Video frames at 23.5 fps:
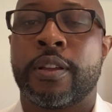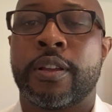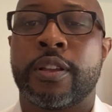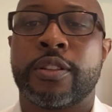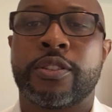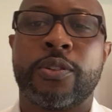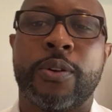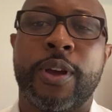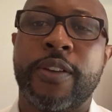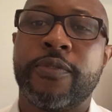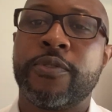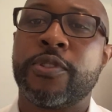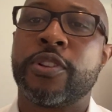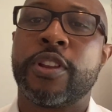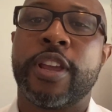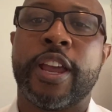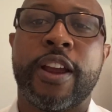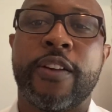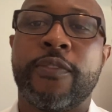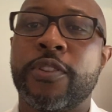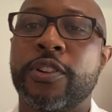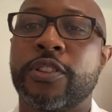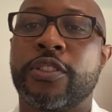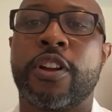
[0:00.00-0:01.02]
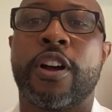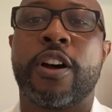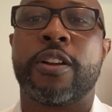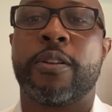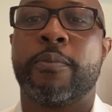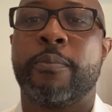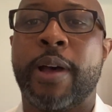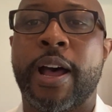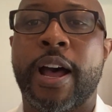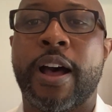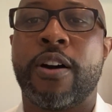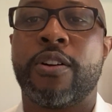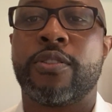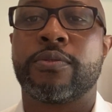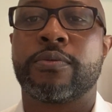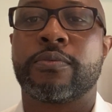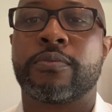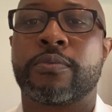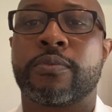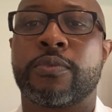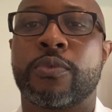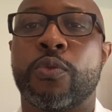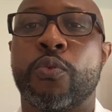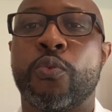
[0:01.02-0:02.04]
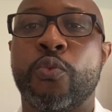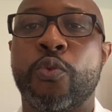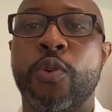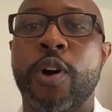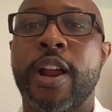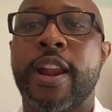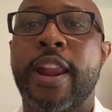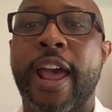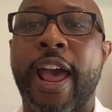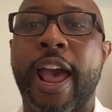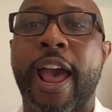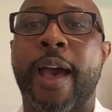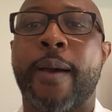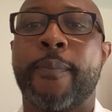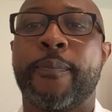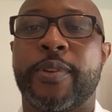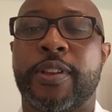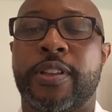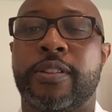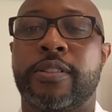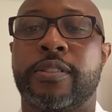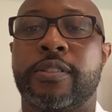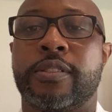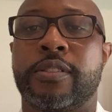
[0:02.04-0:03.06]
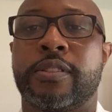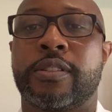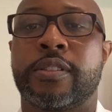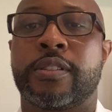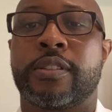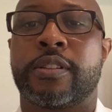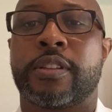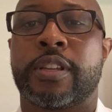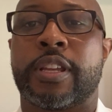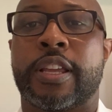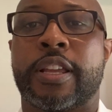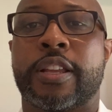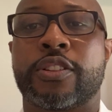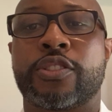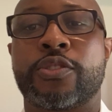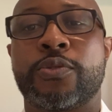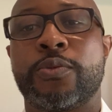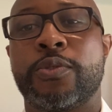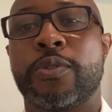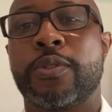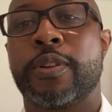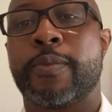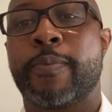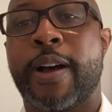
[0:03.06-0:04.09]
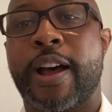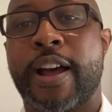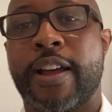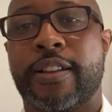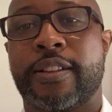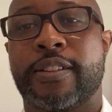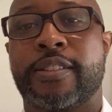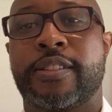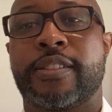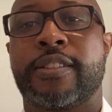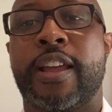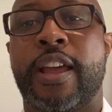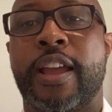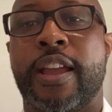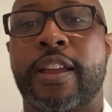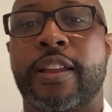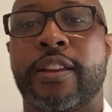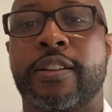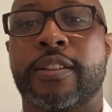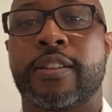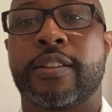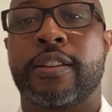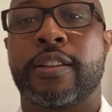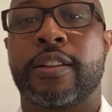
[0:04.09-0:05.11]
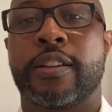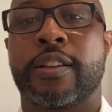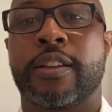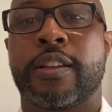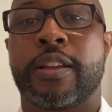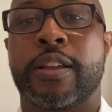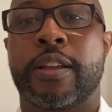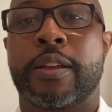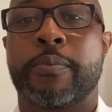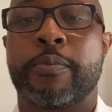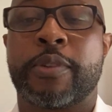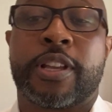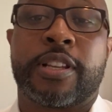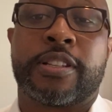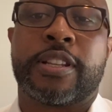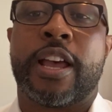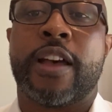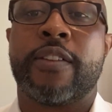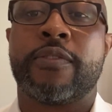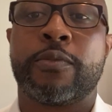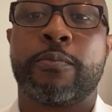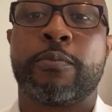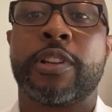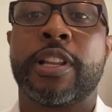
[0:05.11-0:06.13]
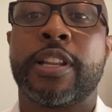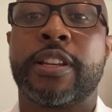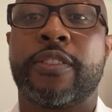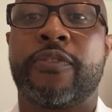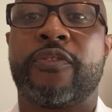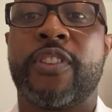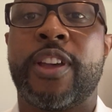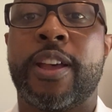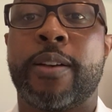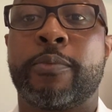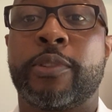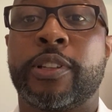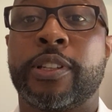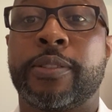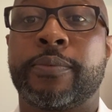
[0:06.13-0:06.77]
So have you ever thought about what happens to my estate because I have a blended family?